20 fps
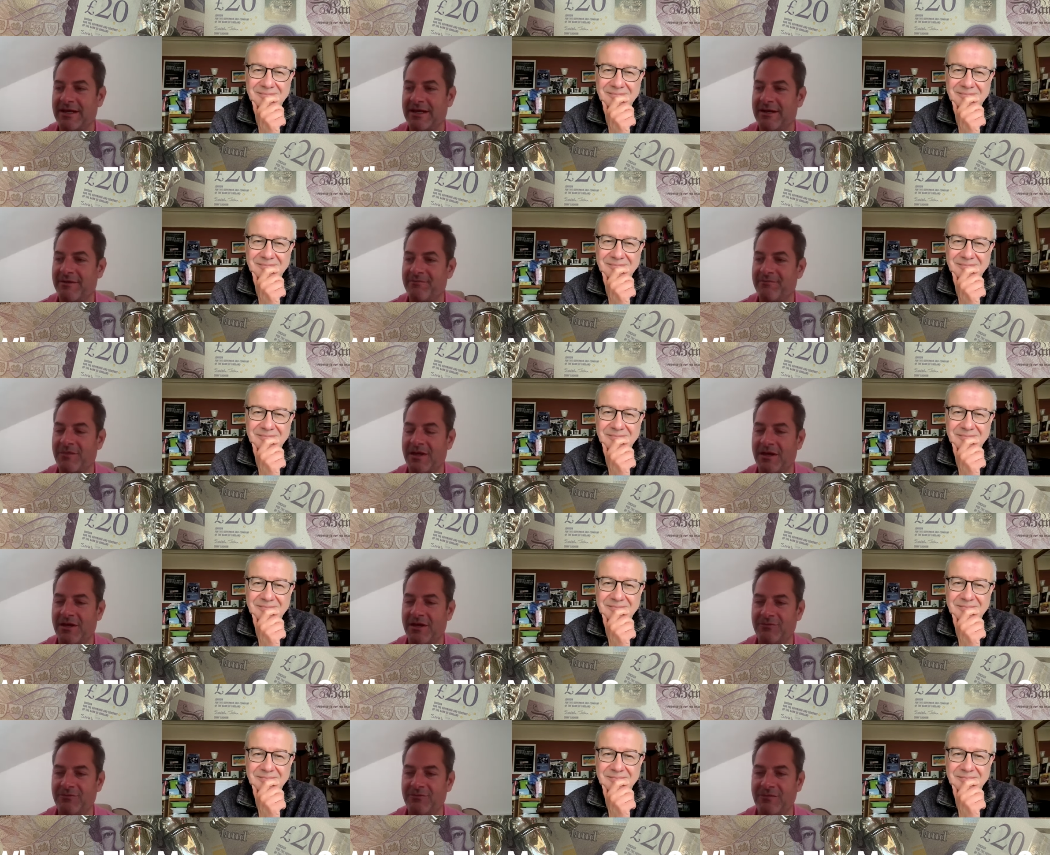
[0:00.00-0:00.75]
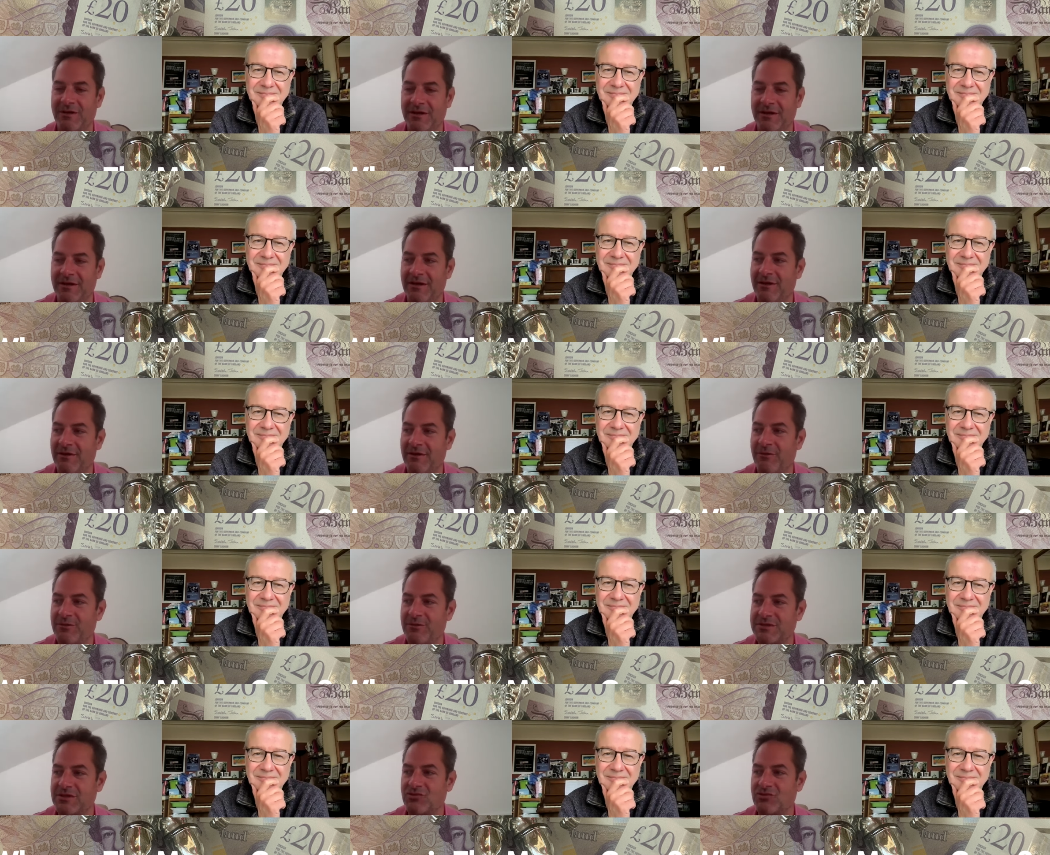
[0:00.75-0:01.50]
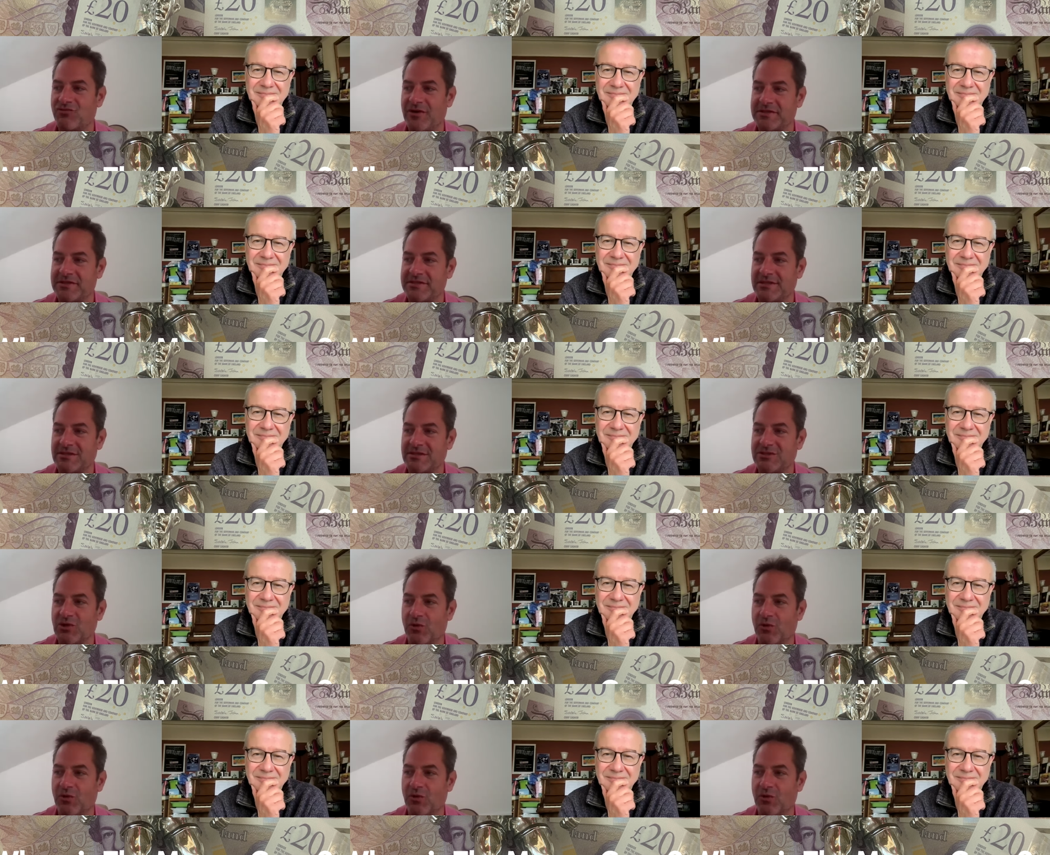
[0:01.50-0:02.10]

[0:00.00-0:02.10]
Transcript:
Speaker 1: Um, and it was interesting